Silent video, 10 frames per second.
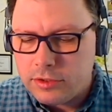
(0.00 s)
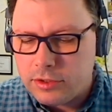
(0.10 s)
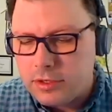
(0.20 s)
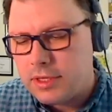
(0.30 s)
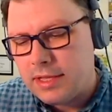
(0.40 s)

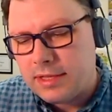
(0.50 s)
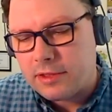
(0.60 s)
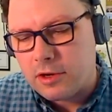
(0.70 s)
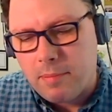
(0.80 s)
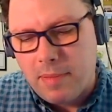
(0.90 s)
Do you think
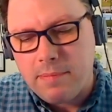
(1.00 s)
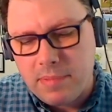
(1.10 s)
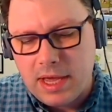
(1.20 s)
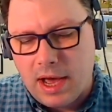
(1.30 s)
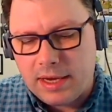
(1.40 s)
that there might
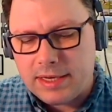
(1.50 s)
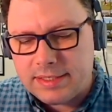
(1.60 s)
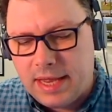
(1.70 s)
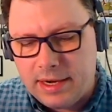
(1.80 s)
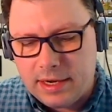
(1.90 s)
be
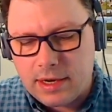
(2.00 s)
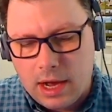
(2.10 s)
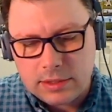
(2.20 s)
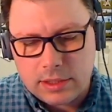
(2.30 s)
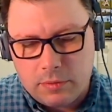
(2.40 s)
unintended
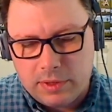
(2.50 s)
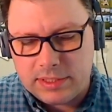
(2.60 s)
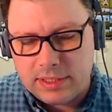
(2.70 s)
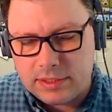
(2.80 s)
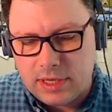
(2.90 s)

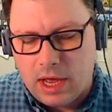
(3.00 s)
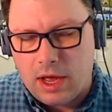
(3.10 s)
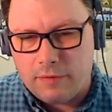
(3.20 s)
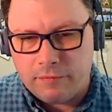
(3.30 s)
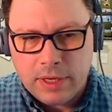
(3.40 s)
consequences
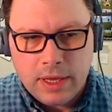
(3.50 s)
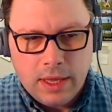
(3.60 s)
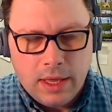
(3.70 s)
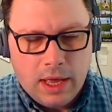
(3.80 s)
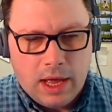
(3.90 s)
of
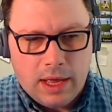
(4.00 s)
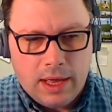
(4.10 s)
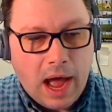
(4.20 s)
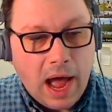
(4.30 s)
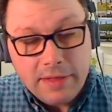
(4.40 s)
uh,
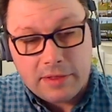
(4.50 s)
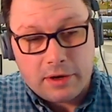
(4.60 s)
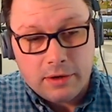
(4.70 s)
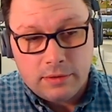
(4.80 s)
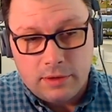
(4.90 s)

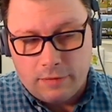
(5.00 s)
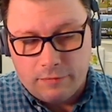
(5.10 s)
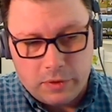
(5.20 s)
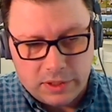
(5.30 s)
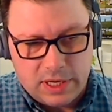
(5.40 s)
either our
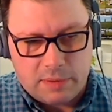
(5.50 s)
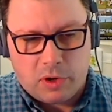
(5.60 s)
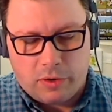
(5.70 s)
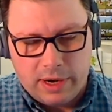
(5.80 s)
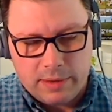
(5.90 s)
focus on
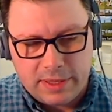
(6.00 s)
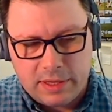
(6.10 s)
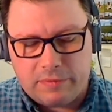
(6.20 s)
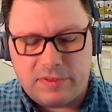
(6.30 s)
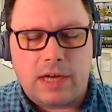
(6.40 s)
programs? I
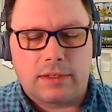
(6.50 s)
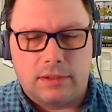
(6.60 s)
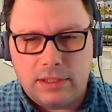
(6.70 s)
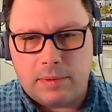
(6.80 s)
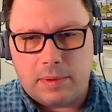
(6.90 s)
think we've talked a
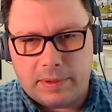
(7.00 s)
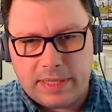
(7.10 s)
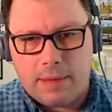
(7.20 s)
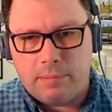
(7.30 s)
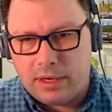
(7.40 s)
little bit about
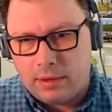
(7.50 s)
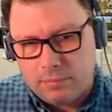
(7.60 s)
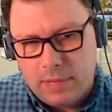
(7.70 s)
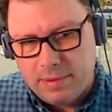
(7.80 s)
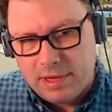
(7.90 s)
that, but
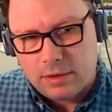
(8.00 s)
maybe